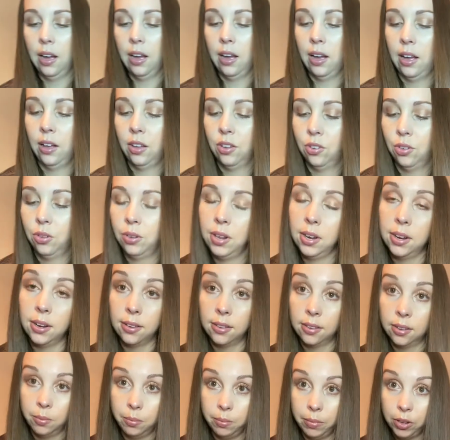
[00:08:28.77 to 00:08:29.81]
I also needed
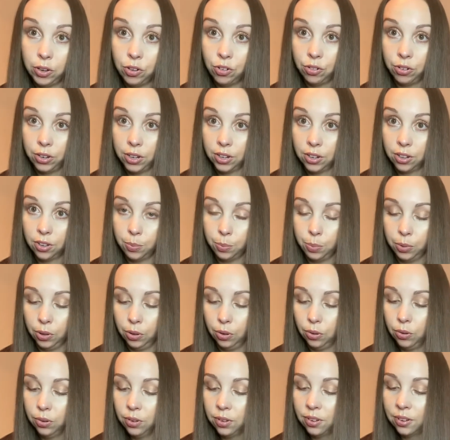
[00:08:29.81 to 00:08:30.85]
some measuring
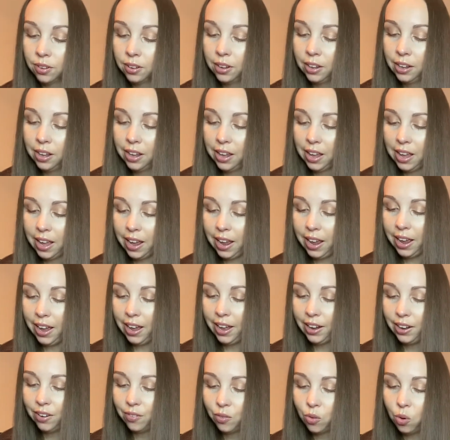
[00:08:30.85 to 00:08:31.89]
spoons.
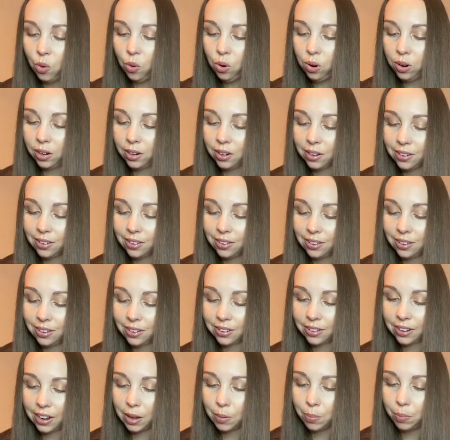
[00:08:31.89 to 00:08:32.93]
And of course,
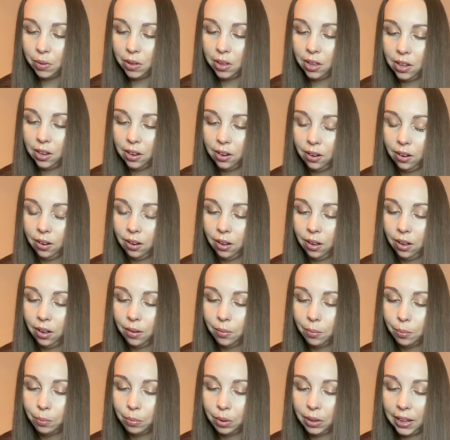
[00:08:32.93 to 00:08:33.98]
type in
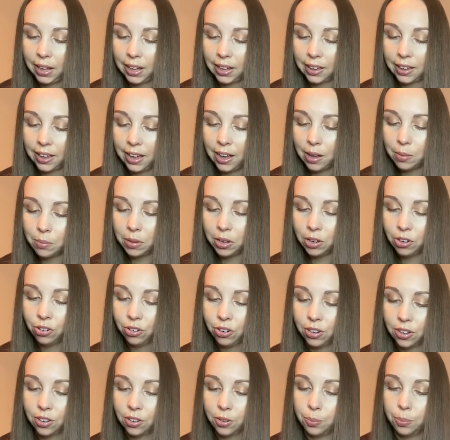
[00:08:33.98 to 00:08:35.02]
black cat
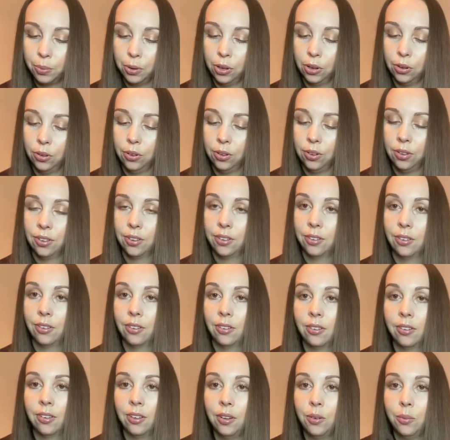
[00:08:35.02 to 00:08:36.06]
measuring spoons.
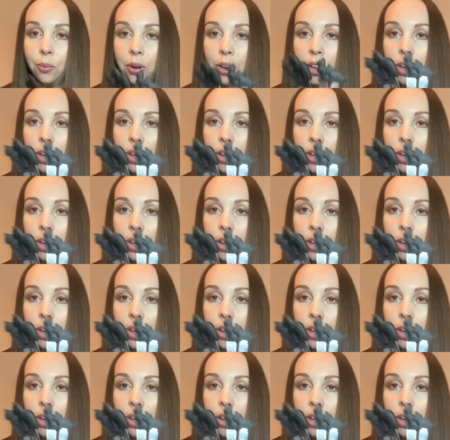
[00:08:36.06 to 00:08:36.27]
And what do